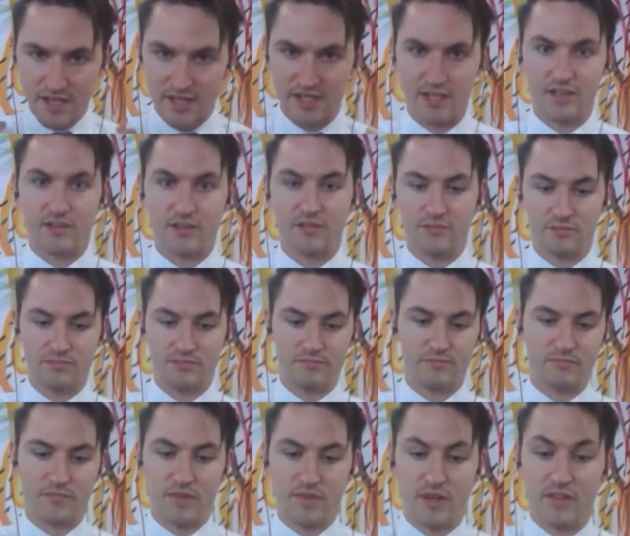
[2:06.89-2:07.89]
the
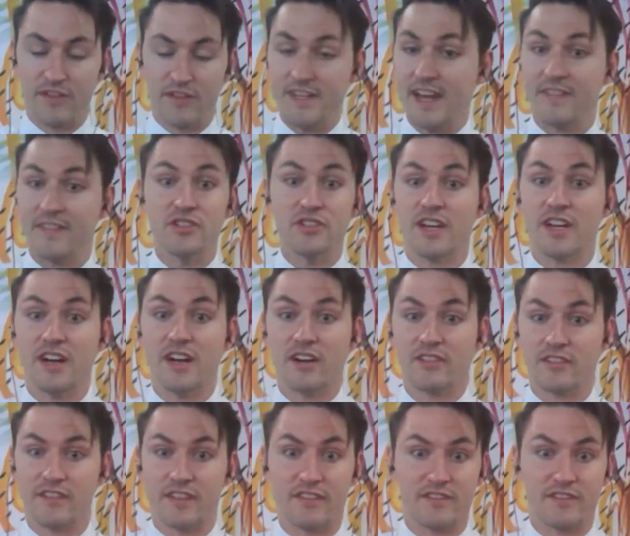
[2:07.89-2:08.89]
town of Newcastle
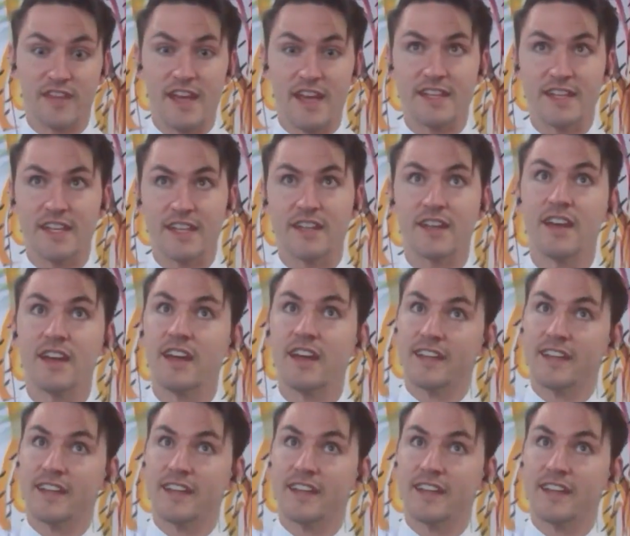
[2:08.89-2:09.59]
that they're staying in,